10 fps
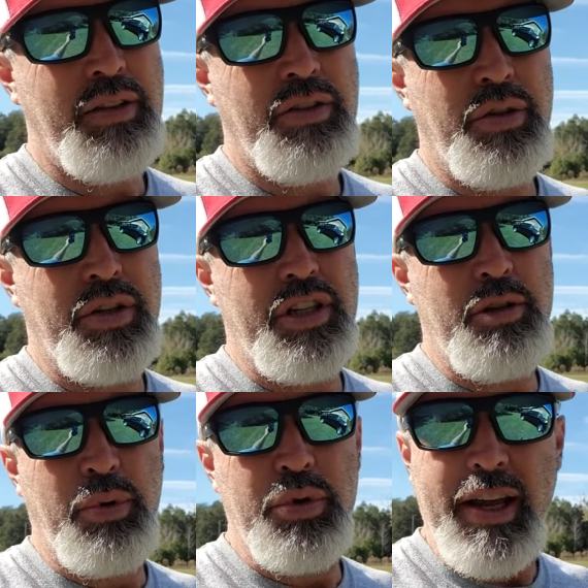You can see
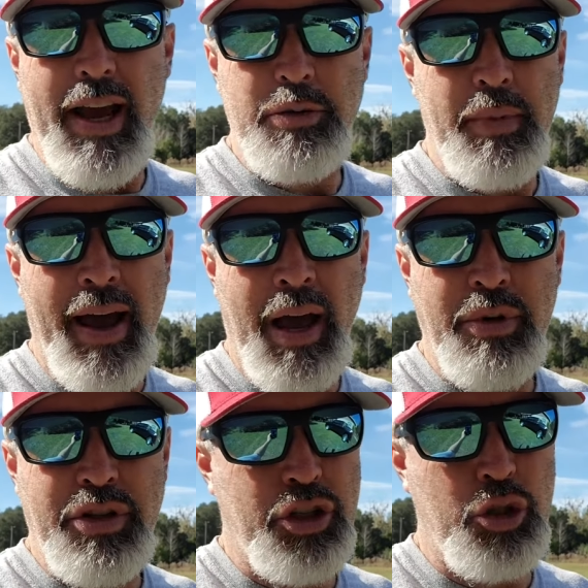the blue skies behind me.
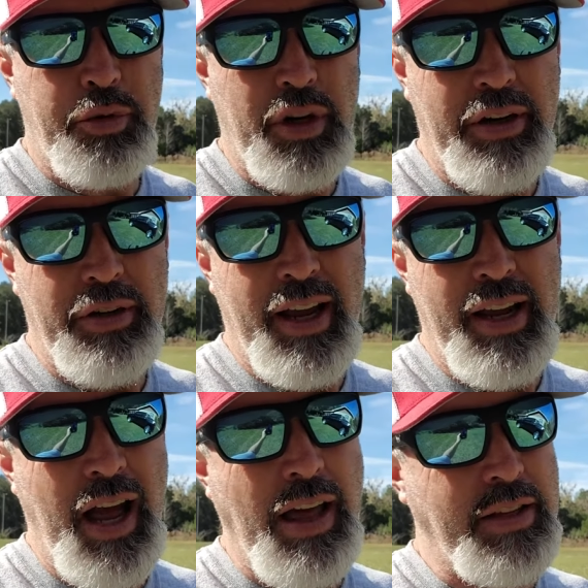It's a super clear day,
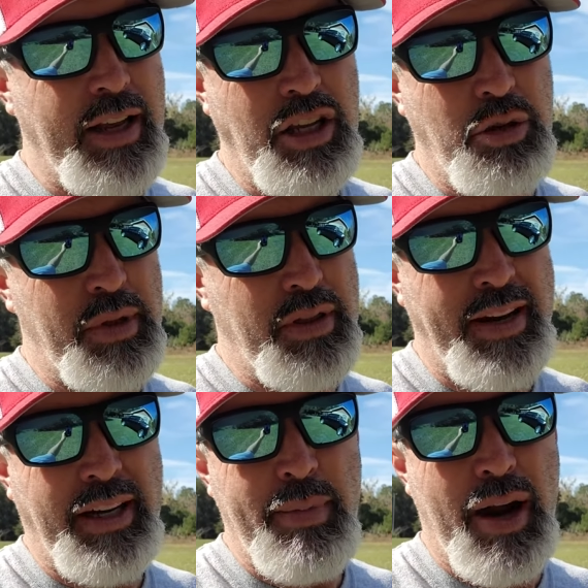not the day you'd be
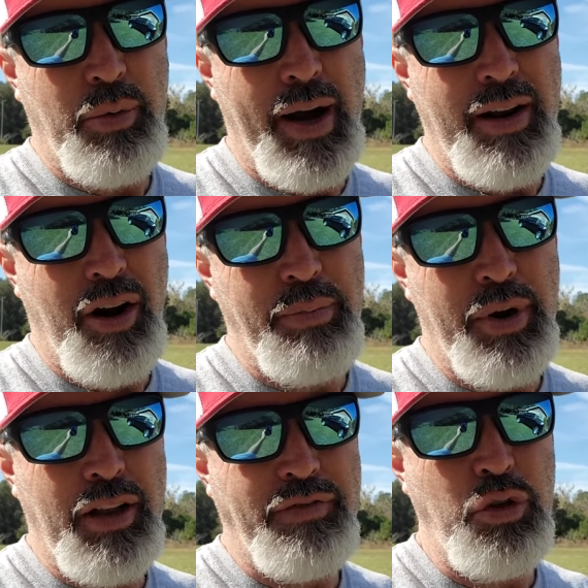thinking about radar,
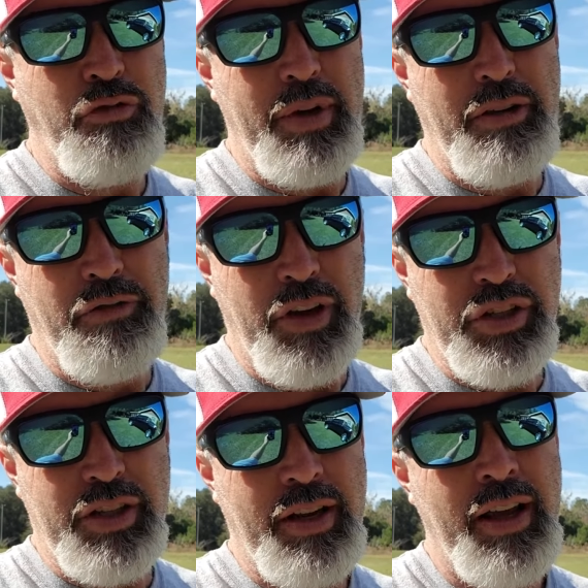but if you've been
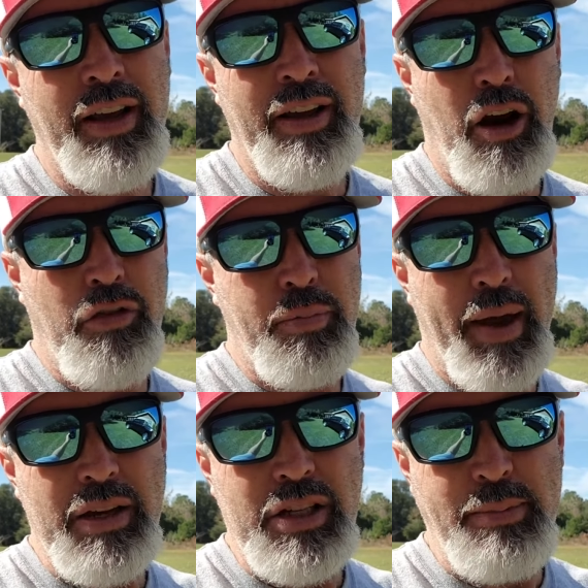fishing over the
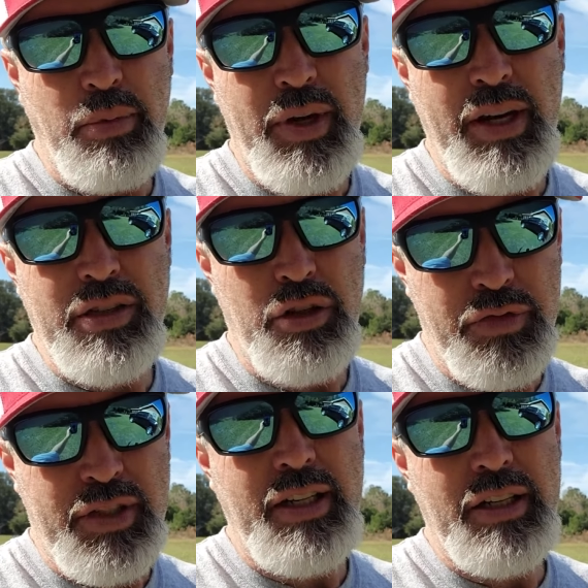past couple weeks, you've
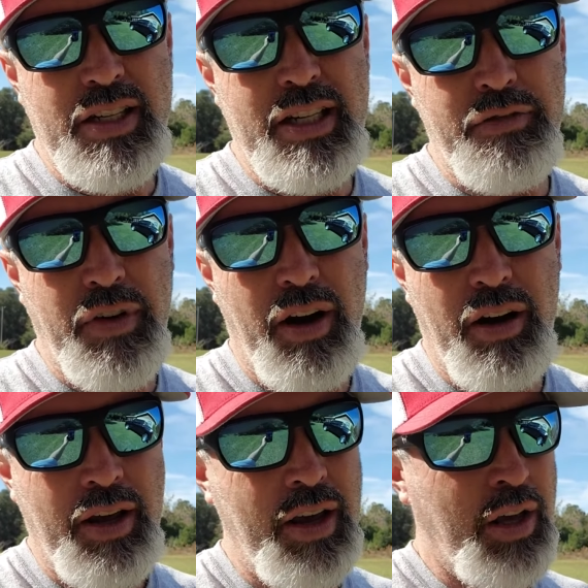seen sea
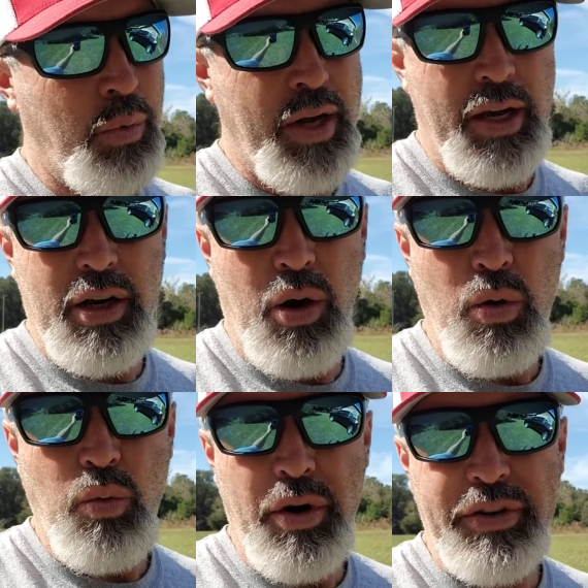fog. We get
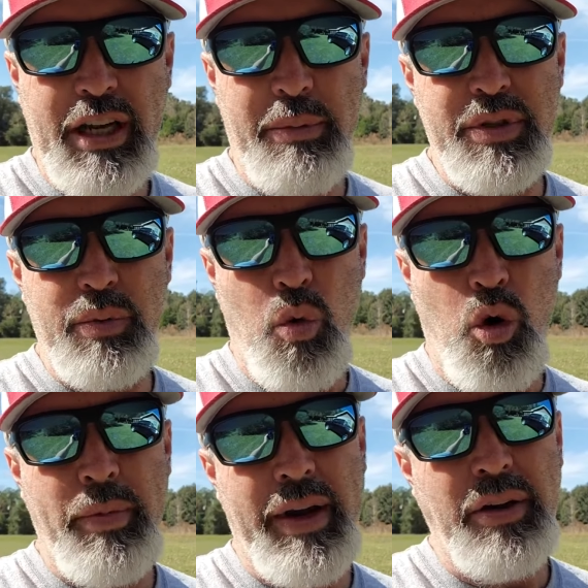cold water temps and
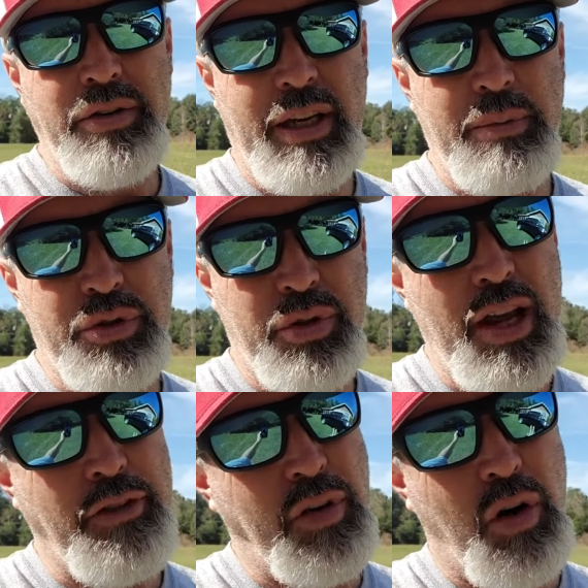warm air temps. You know
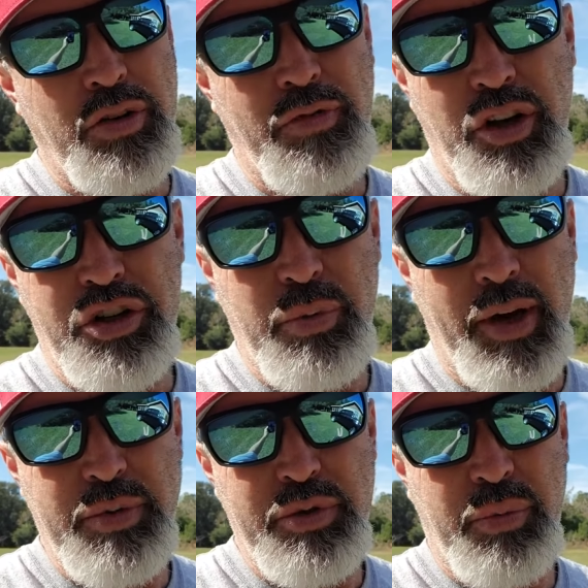how Florida
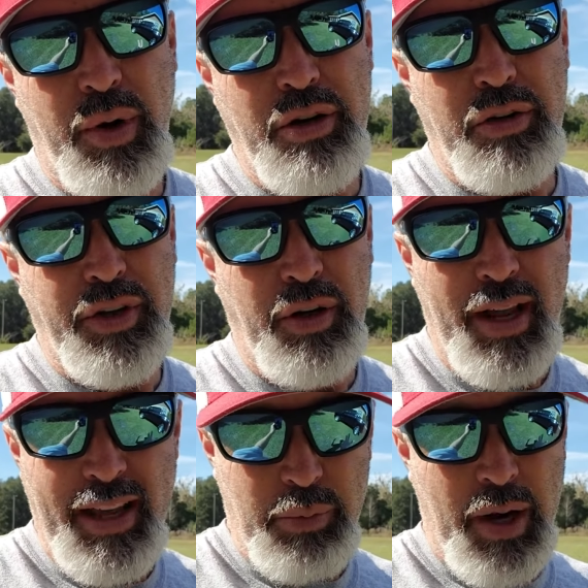fluctuates with your weather. If you don't
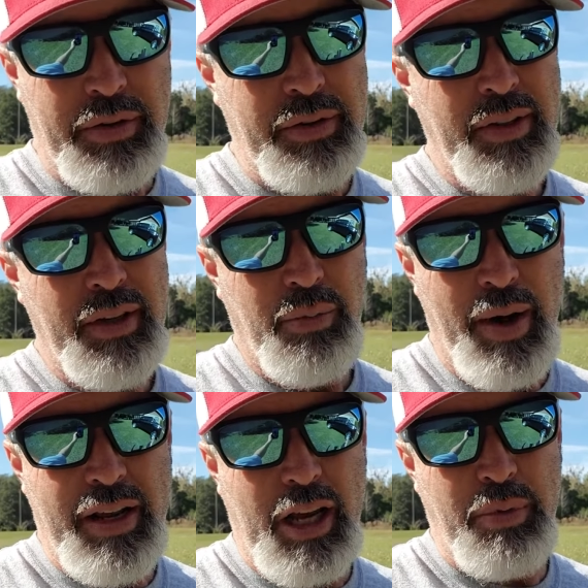like the weather,
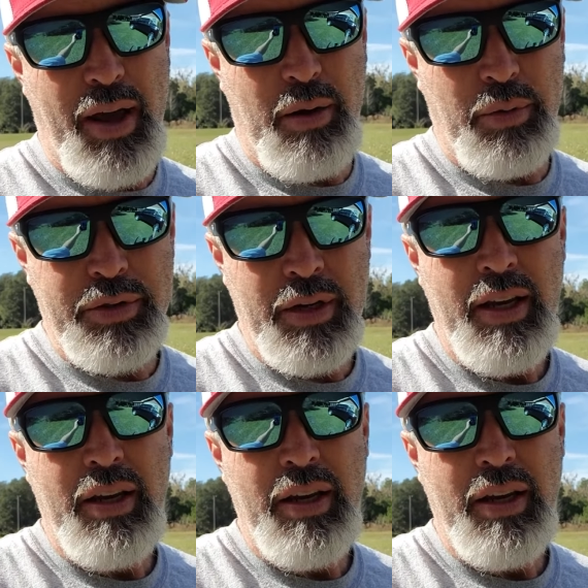wait a couple hours.